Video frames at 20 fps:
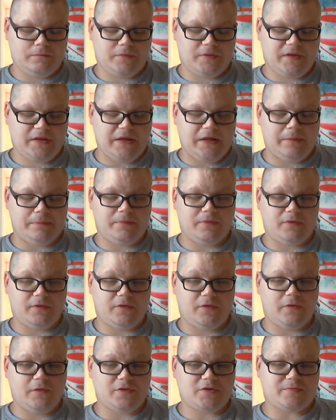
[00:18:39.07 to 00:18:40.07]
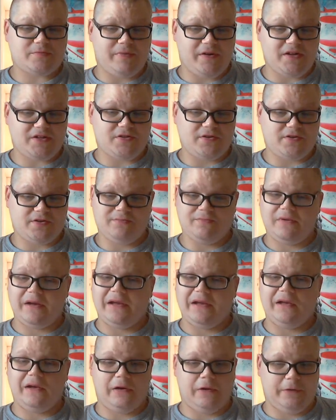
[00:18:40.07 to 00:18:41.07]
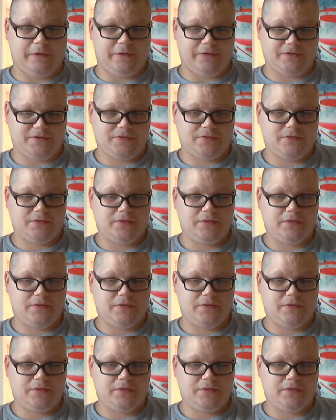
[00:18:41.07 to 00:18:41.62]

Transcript: keep Ghostbusters in my heart